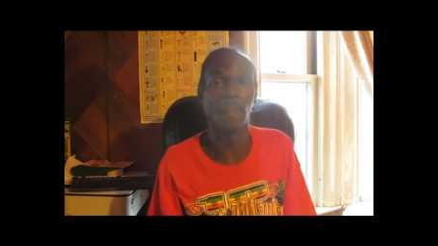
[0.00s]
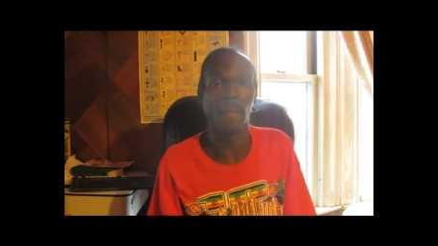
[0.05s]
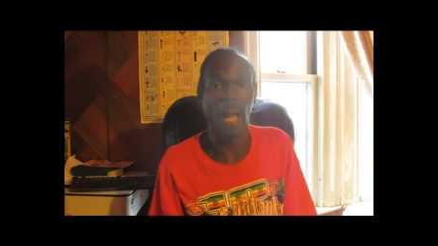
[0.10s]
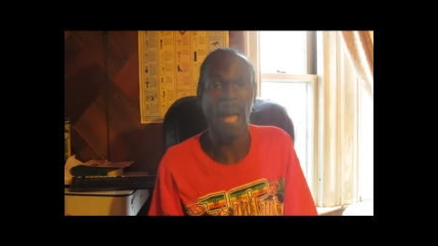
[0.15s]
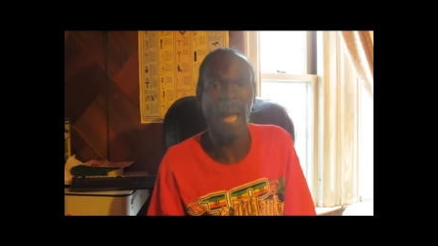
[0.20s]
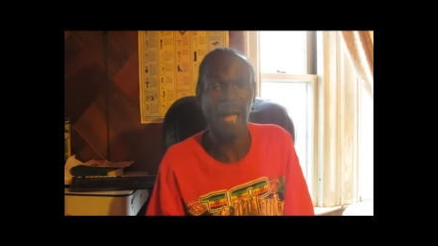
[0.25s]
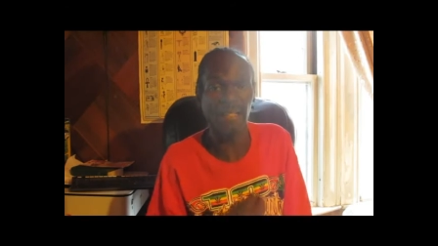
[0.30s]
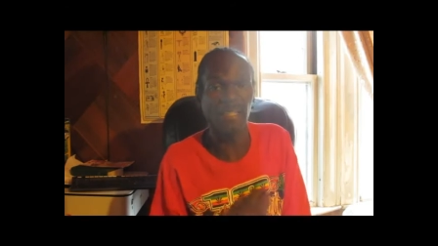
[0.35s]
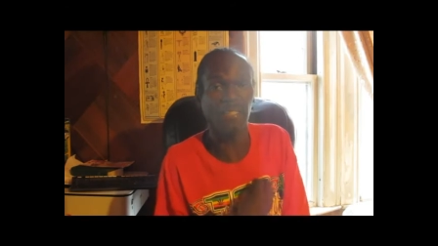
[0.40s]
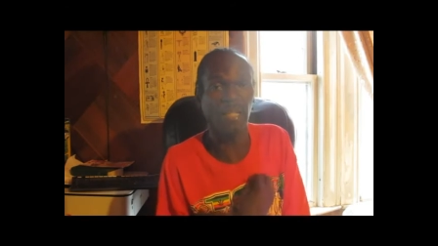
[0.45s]

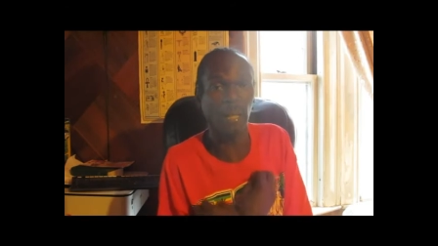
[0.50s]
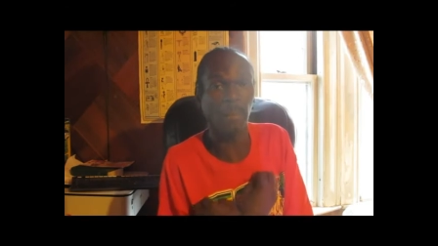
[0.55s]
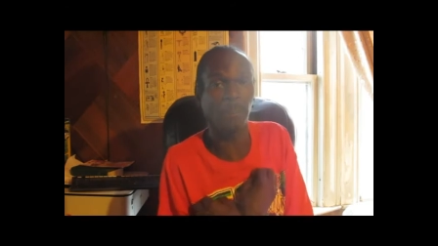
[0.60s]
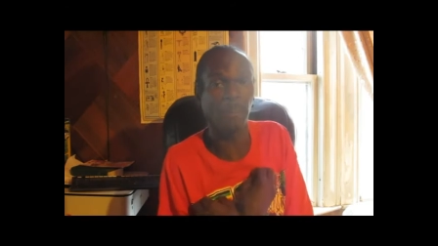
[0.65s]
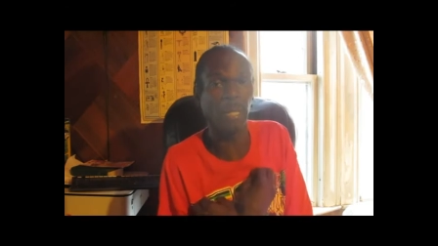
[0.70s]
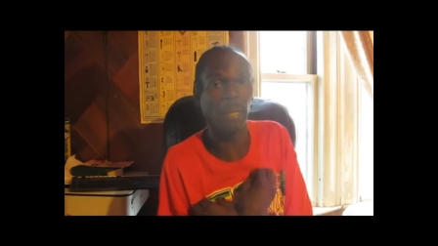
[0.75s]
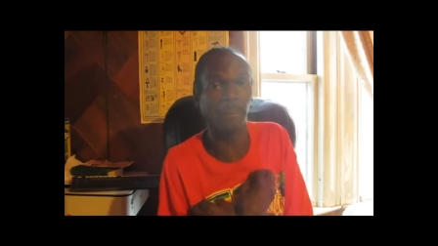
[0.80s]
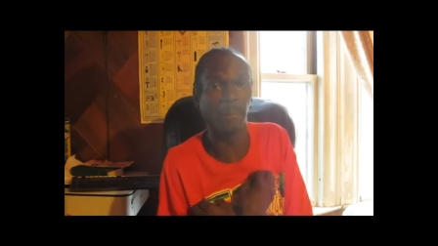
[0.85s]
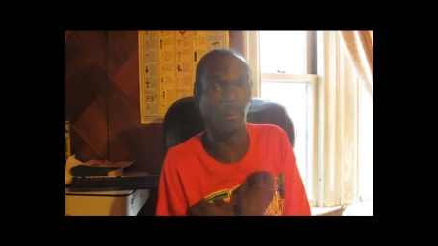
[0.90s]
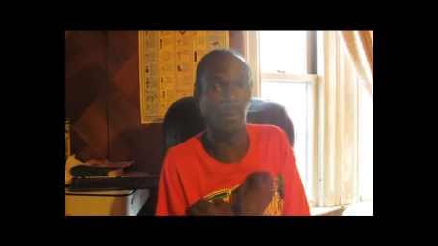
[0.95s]
I did that,
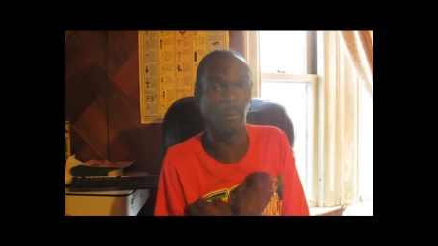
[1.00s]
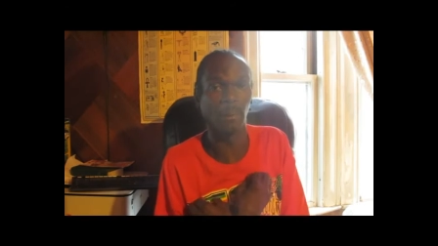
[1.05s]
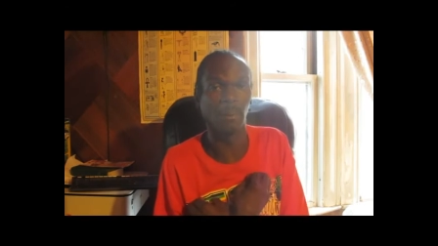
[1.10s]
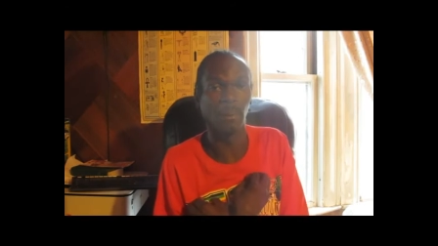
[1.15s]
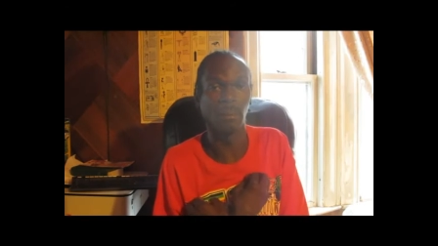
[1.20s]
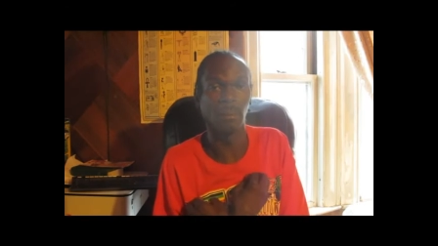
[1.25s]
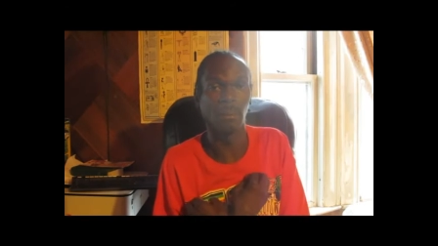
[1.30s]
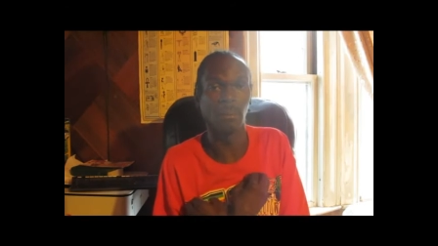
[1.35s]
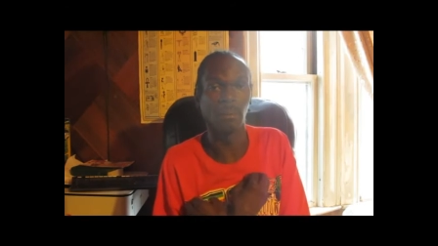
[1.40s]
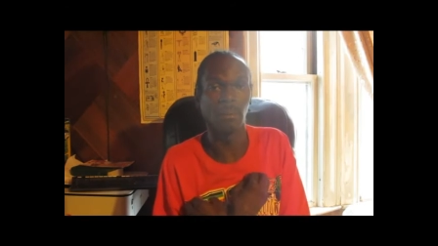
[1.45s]
people.
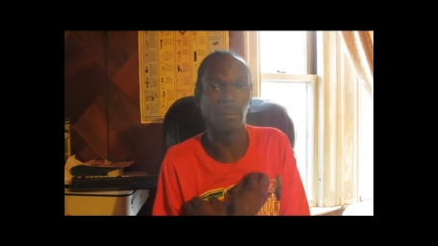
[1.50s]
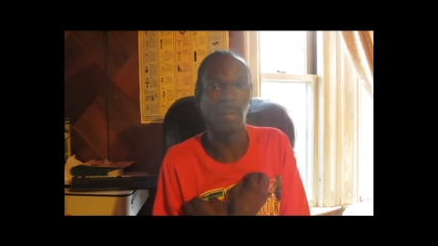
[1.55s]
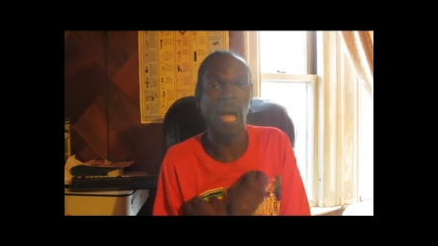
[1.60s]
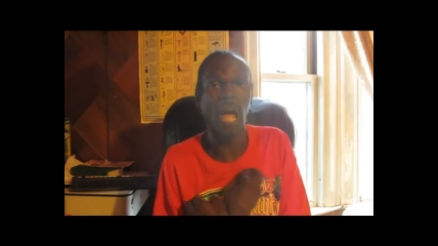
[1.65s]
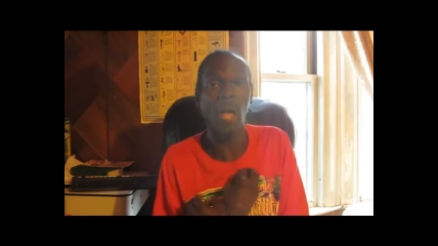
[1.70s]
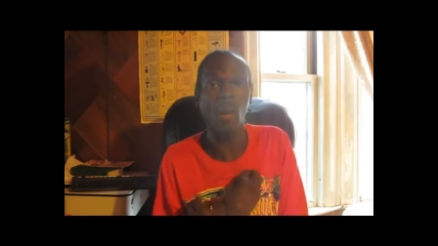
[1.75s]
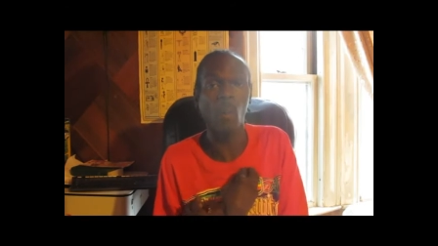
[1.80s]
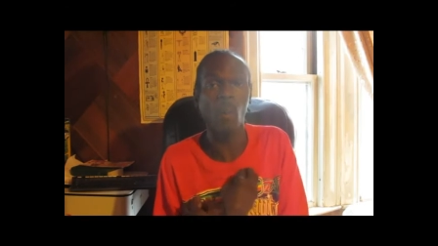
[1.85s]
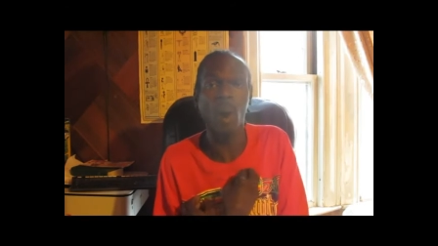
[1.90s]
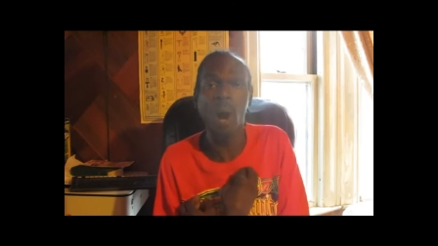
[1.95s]

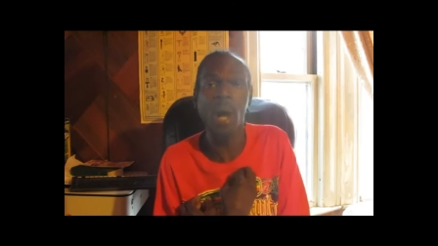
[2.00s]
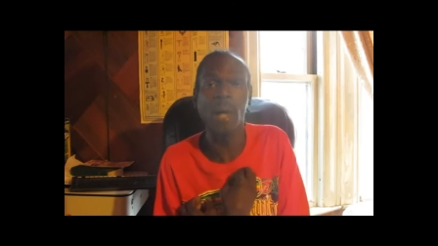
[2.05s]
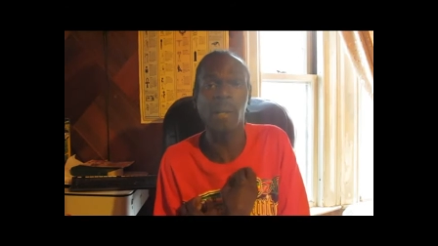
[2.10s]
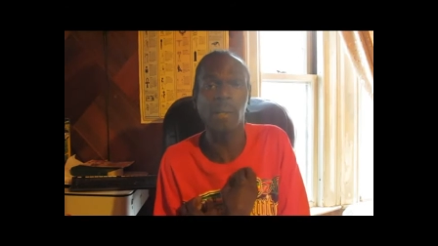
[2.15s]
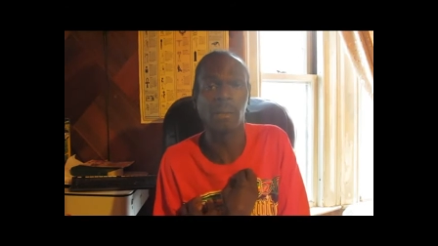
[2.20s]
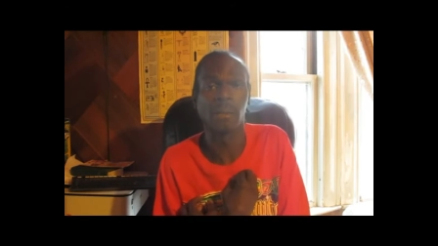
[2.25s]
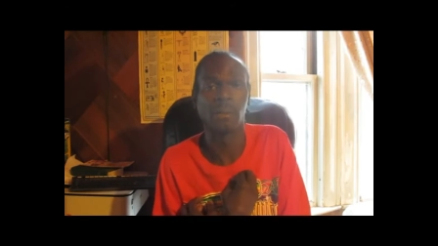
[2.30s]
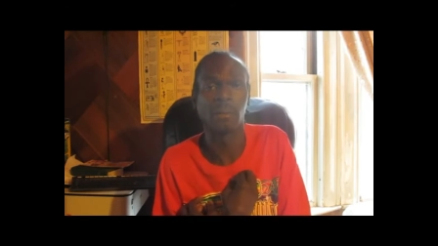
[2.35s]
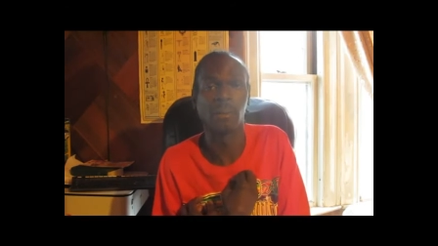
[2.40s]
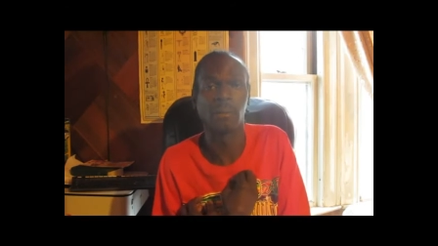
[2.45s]
I
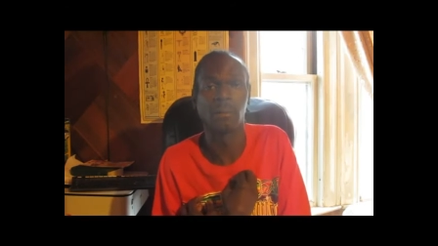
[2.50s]
won.